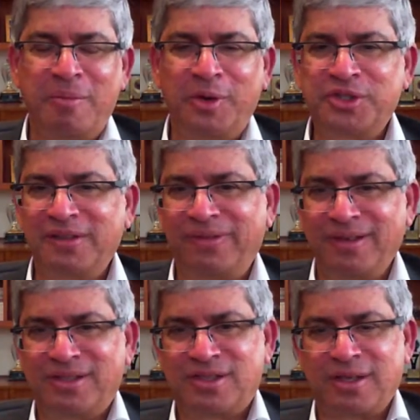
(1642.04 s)
most of
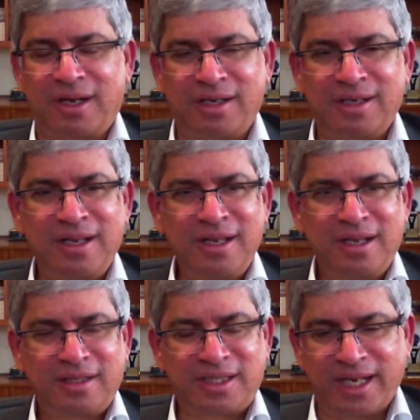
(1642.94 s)
us start
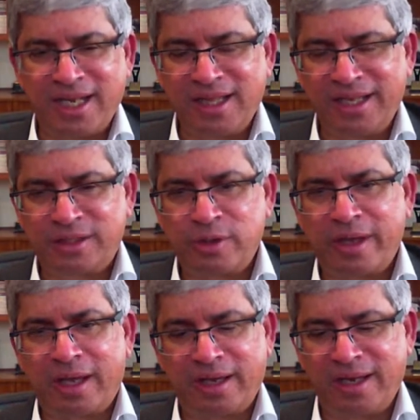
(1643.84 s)
setting these
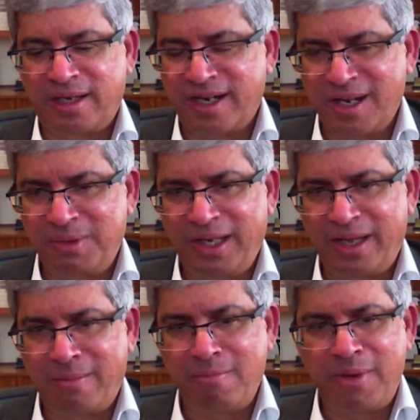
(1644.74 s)

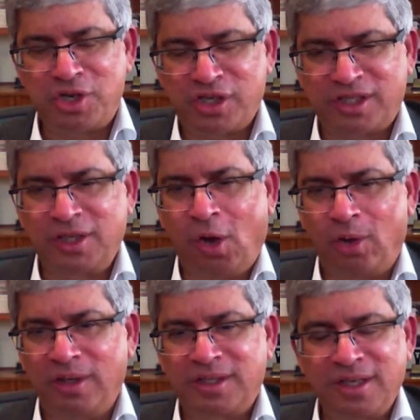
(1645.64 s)
incredibly ambitious
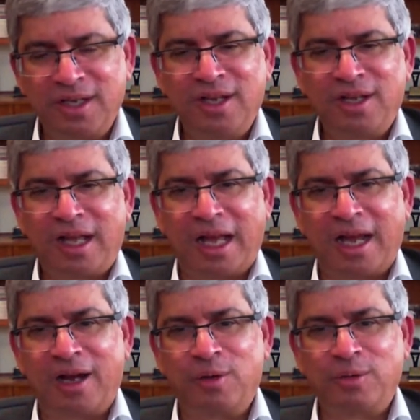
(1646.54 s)
goals,
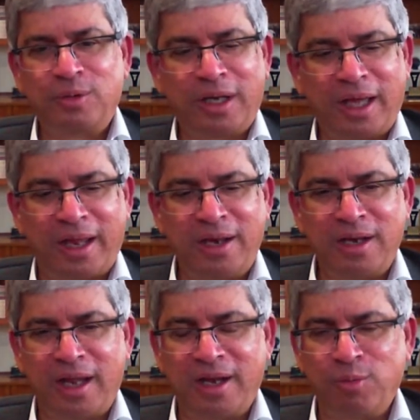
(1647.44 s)
uh,
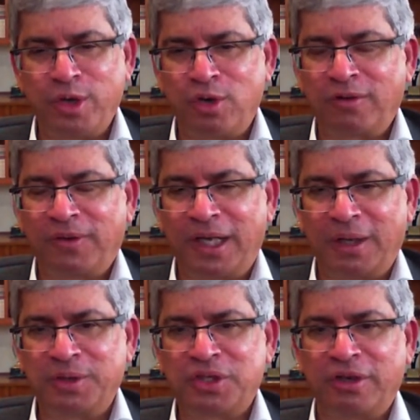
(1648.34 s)
and we don't
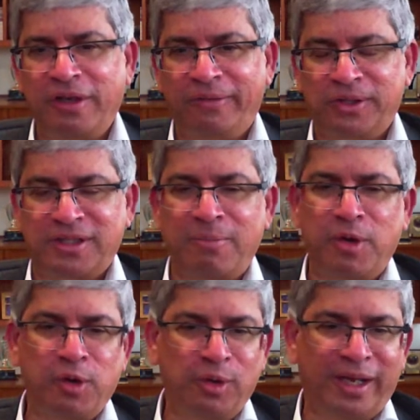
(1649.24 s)
follow. So if you're
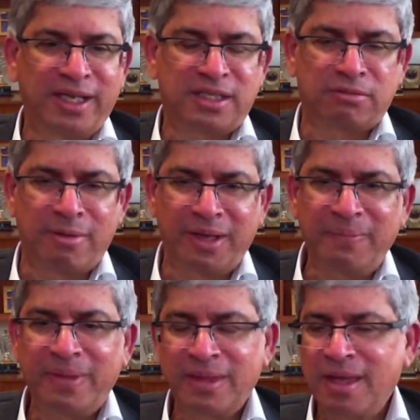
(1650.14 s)
someone who likes
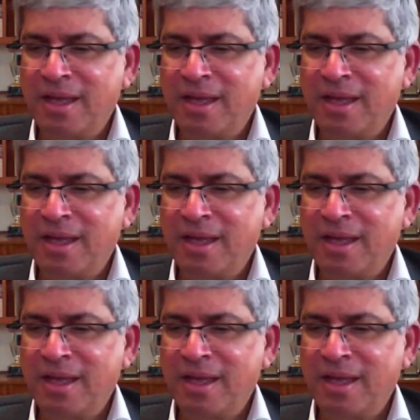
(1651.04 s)
swimming,